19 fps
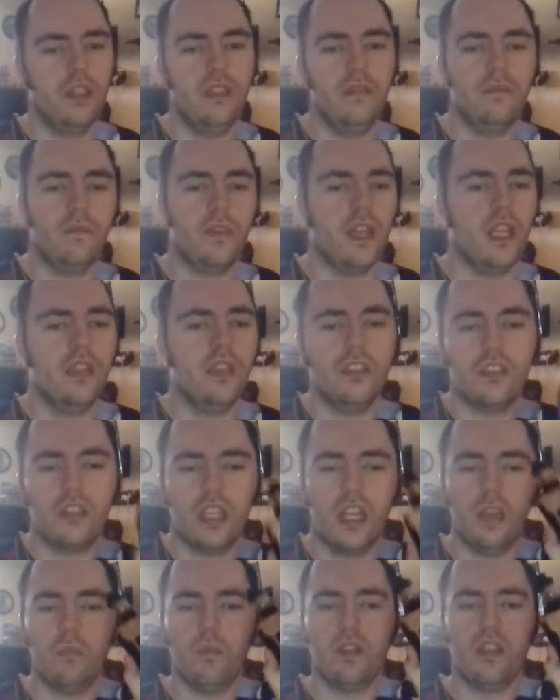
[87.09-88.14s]
But it
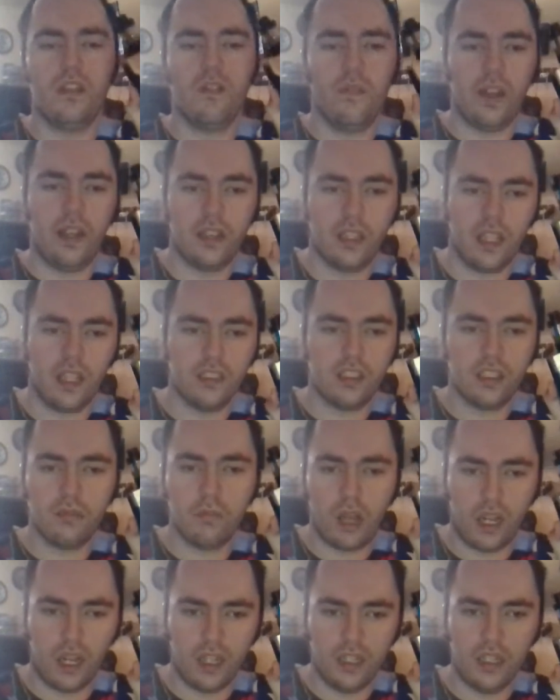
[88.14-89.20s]
just came with this
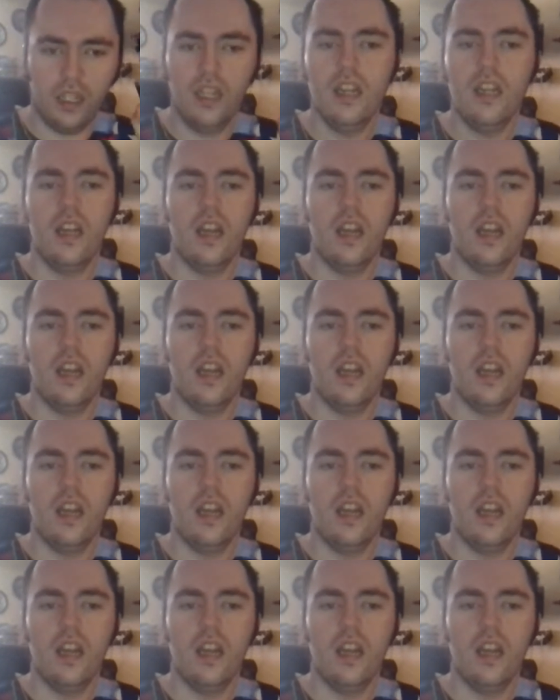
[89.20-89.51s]
fantastic mod